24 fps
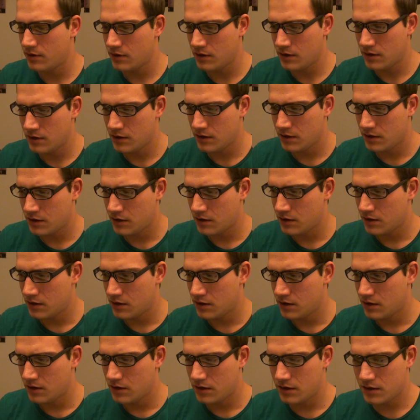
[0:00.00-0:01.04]

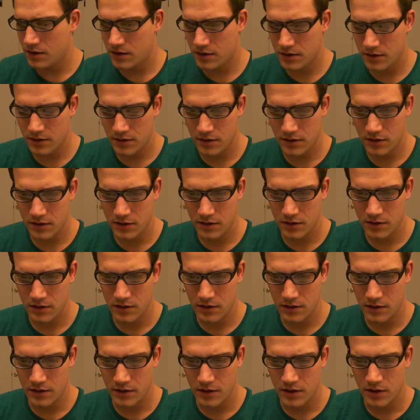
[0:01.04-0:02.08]

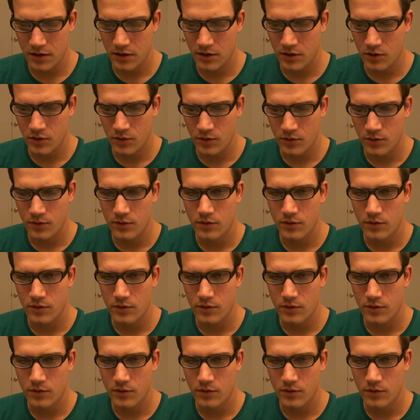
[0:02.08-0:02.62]
Nothing is said.